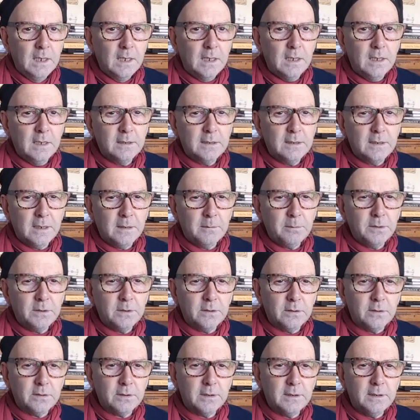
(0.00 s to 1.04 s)
at
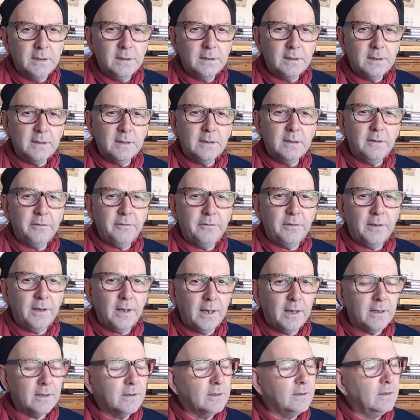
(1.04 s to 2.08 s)
Abydos is in
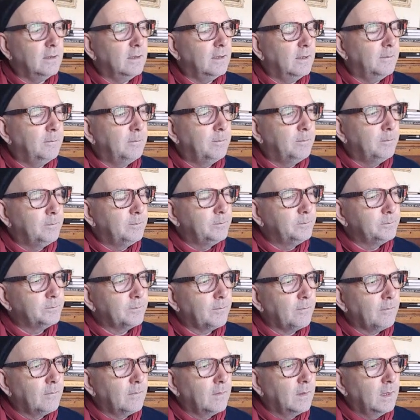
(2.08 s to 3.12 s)
effect a
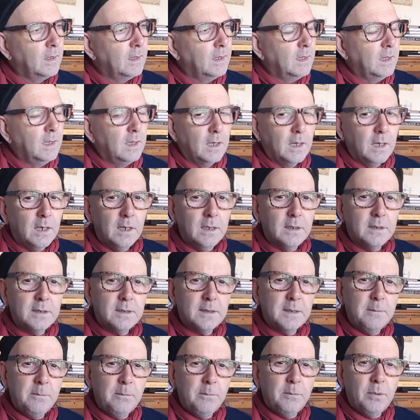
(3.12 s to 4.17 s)

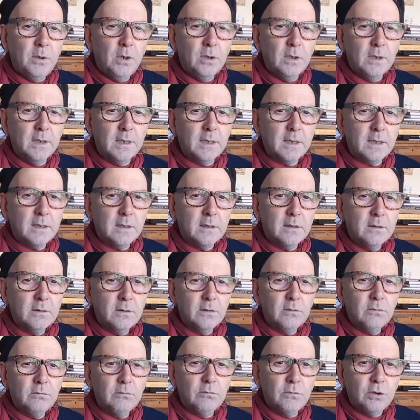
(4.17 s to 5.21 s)
symbolic
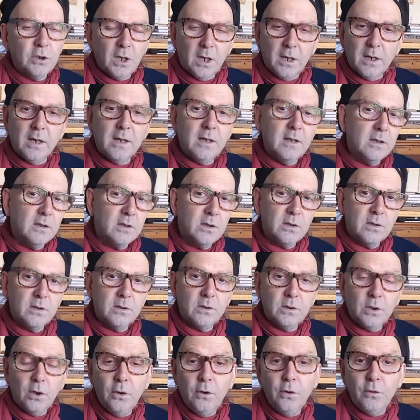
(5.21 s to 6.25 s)
giant's
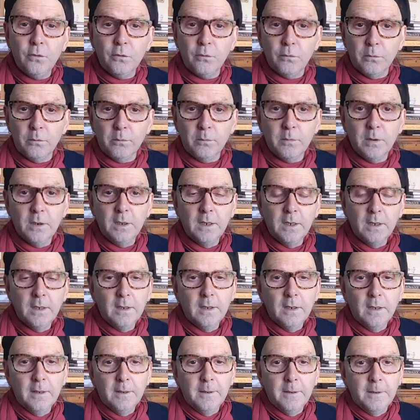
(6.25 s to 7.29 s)
tomb.
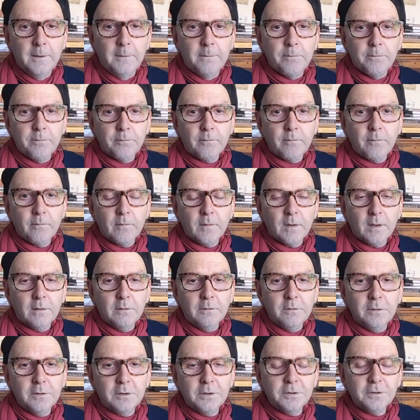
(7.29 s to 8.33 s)

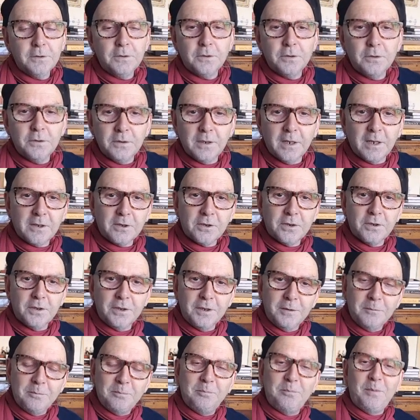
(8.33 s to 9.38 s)
Well, because you couldn't
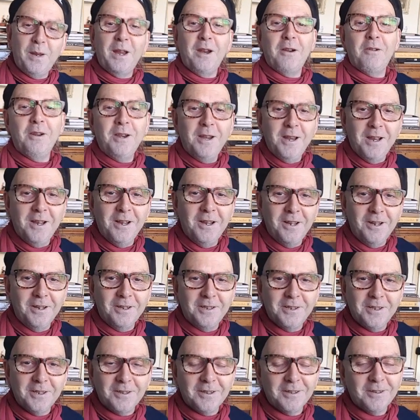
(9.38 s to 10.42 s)
actually bury a
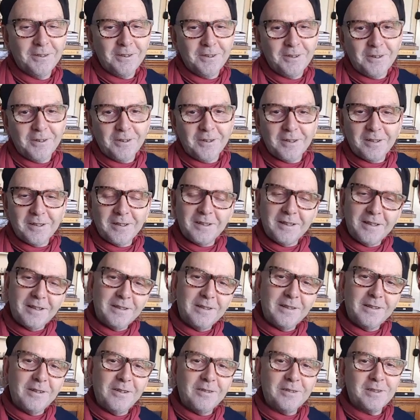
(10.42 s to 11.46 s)
giant,
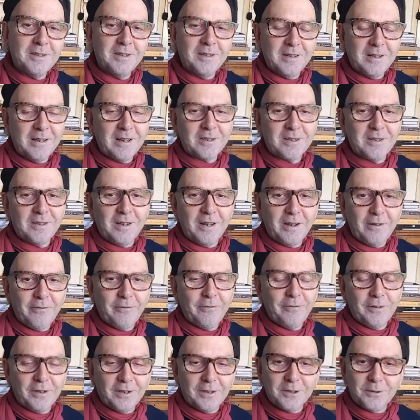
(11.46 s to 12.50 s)
they're not saying they actually have
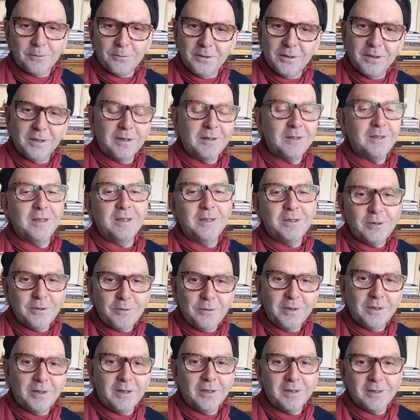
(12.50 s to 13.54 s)
figures. Well, they do
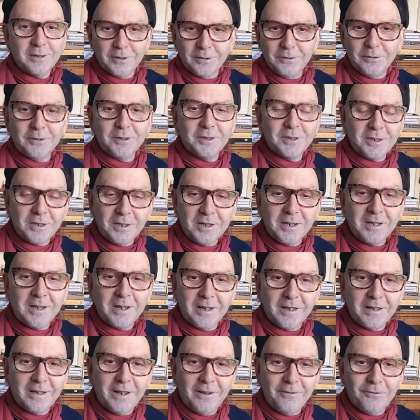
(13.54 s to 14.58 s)
it at a sort of
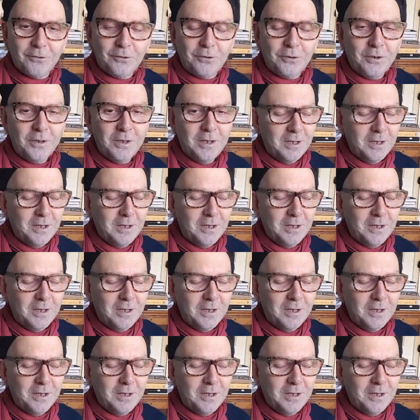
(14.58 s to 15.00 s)
psychic level.